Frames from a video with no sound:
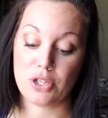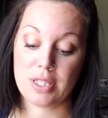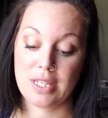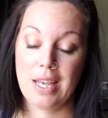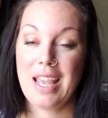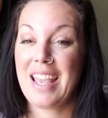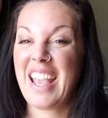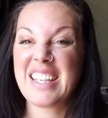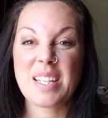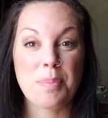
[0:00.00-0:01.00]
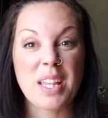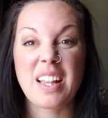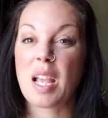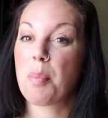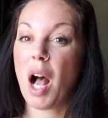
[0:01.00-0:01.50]
just in case something
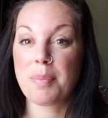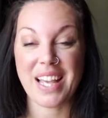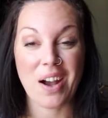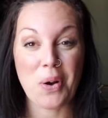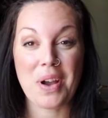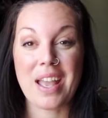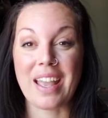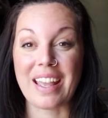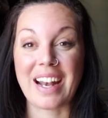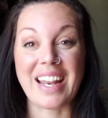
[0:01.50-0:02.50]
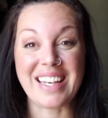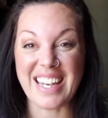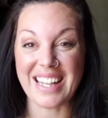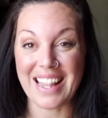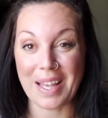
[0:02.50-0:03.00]
like pops out and I
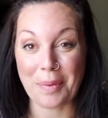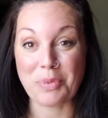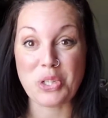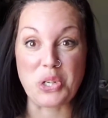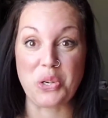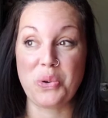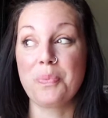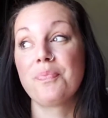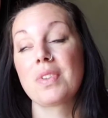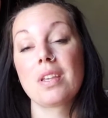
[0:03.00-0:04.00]
need them to